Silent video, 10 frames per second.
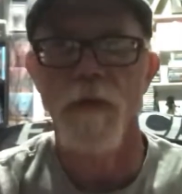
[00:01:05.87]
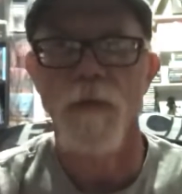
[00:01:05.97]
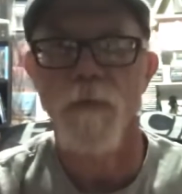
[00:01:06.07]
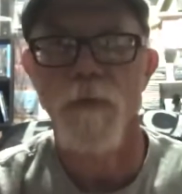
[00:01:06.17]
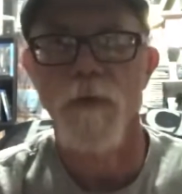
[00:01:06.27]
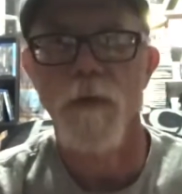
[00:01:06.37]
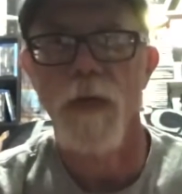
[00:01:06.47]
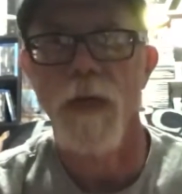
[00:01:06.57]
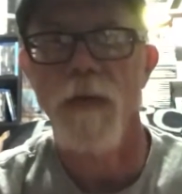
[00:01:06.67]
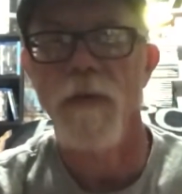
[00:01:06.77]
on with the Dirty
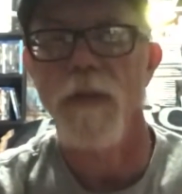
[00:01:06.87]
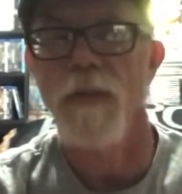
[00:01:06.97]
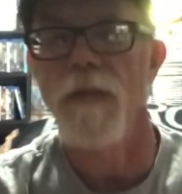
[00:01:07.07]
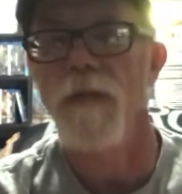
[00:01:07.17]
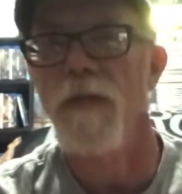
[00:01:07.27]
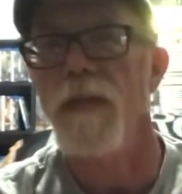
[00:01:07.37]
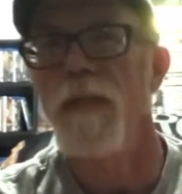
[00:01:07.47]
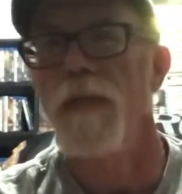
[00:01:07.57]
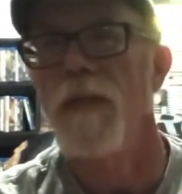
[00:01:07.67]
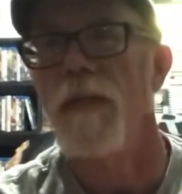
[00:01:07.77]
Harry
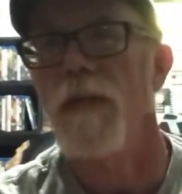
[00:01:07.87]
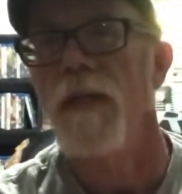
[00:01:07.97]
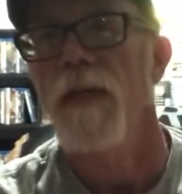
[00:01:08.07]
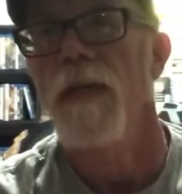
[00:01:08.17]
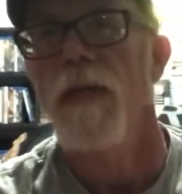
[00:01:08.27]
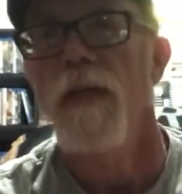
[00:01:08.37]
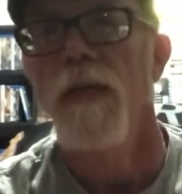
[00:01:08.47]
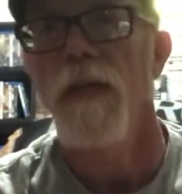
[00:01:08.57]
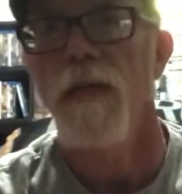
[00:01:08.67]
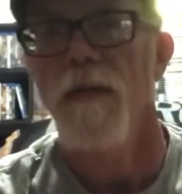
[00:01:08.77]
series,
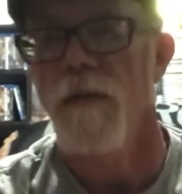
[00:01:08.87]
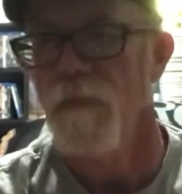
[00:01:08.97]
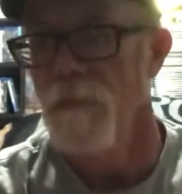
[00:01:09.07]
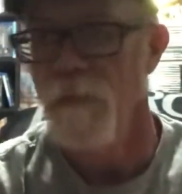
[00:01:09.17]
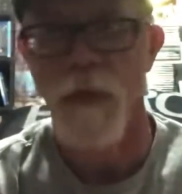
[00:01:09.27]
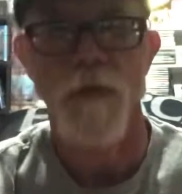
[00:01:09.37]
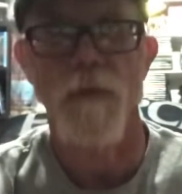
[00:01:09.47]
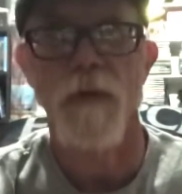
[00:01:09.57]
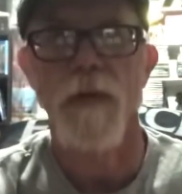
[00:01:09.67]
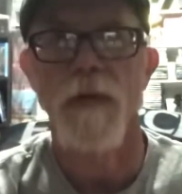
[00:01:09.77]
Pale
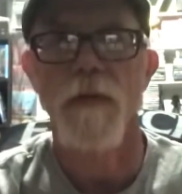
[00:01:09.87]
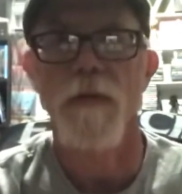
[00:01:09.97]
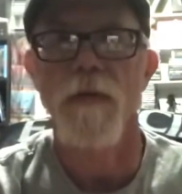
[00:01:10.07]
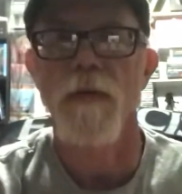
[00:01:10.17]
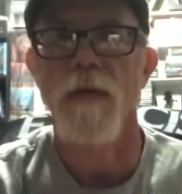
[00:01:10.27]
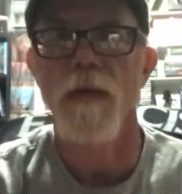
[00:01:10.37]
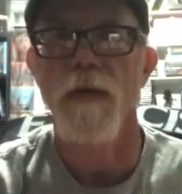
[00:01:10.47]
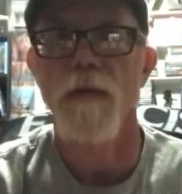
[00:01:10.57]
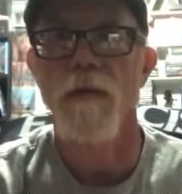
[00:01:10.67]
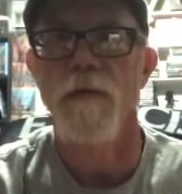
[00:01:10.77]

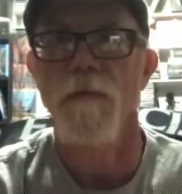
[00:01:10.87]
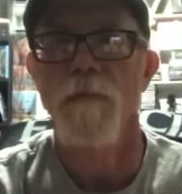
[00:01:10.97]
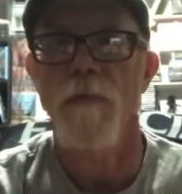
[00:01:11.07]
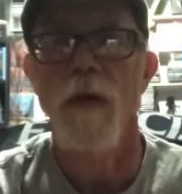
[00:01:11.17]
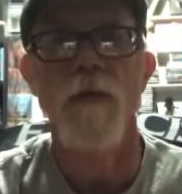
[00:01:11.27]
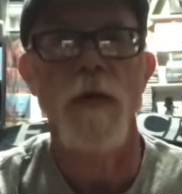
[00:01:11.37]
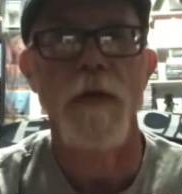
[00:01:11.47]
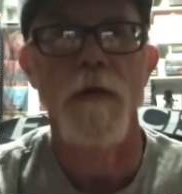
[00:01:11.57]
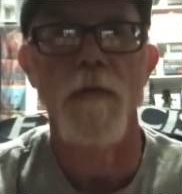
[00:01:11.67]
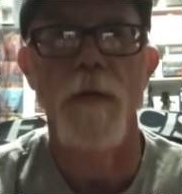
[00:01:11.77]
Rider, Honky
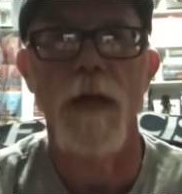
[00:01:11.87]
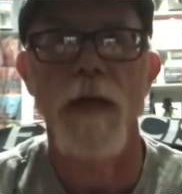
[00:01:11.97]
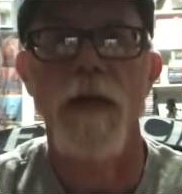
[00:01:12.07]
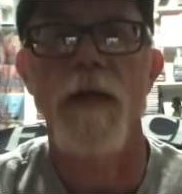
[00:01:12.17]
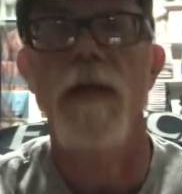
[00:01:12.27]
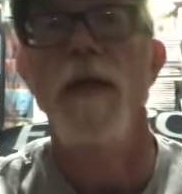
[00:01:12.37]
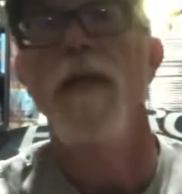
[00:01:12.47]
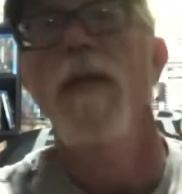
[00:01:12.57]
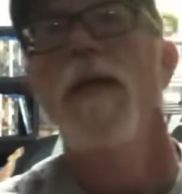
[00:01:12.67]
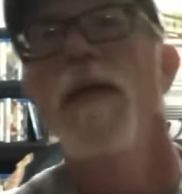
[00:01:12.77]
Tonk Man,
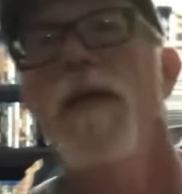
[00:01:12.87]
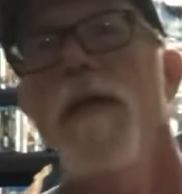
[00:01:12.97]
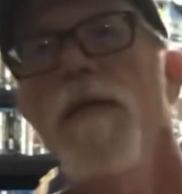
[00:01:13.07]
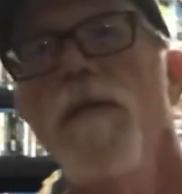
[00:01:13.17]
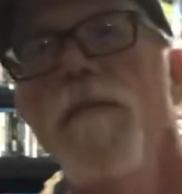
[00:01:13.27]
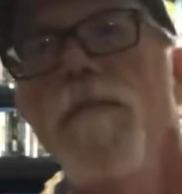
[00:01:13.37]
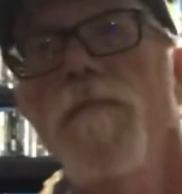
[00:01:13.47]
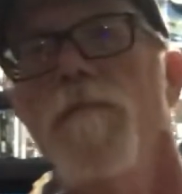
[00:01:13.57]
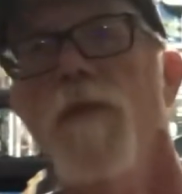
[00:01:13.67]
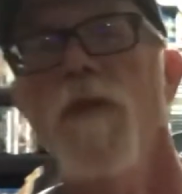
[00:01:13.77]

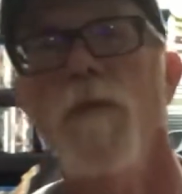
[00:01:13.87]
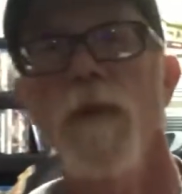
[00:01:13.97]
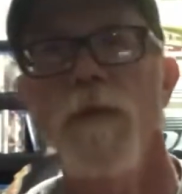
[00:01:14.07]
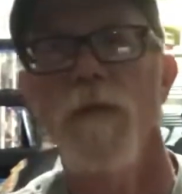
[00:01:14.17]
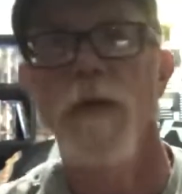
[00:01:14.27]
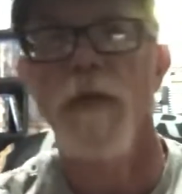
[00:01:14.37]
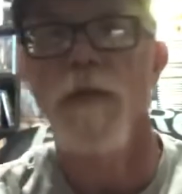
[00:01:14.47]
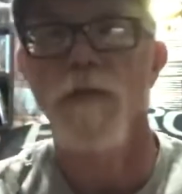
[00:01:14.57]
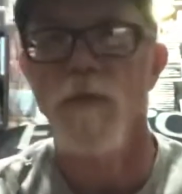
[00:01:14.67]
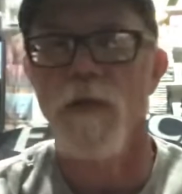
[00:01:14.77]
Heartbreak
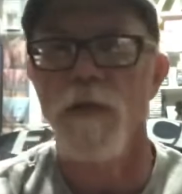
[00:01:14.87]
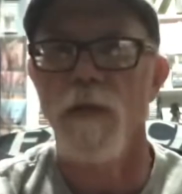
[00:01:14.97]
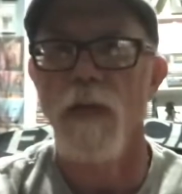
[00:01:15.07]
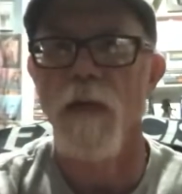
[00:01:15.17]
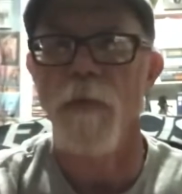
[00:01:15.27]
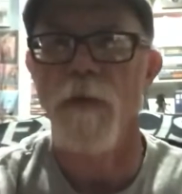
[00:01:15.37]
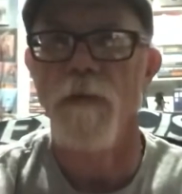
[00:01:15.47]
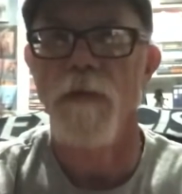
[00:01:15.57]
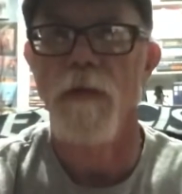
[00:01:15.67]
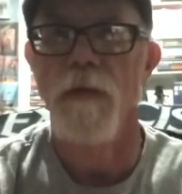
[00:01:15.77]
Ridge, which came
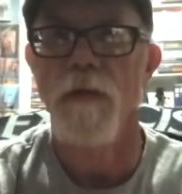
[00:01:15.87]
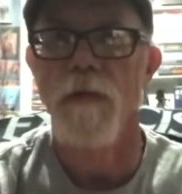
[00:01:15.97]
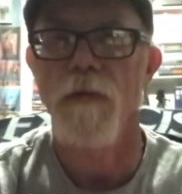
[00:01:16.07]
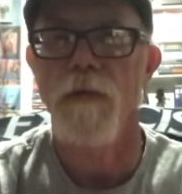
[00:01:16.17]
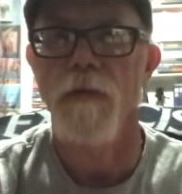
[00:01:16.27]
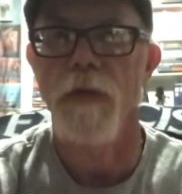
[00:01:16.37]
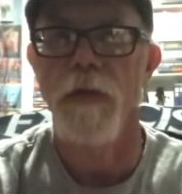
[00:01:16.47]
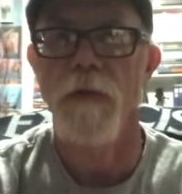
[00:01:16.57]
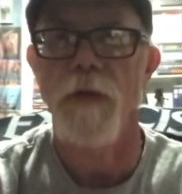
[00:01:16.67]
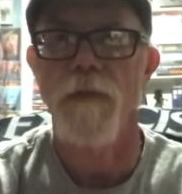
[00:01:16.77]
out a
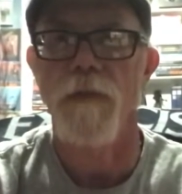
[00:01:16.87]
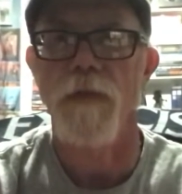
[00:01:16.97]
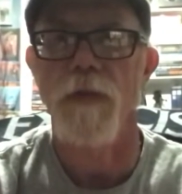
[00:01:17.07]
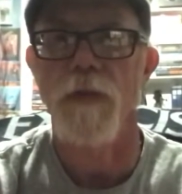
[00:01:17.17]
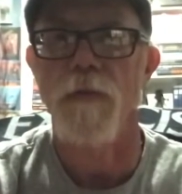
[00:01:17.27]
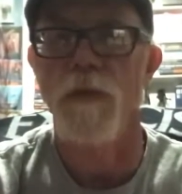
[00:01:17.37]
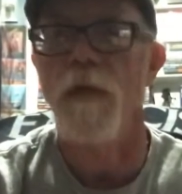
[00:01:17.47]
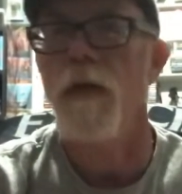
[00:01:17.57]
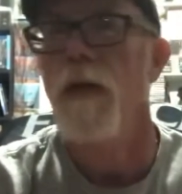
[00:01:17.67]
year after this one.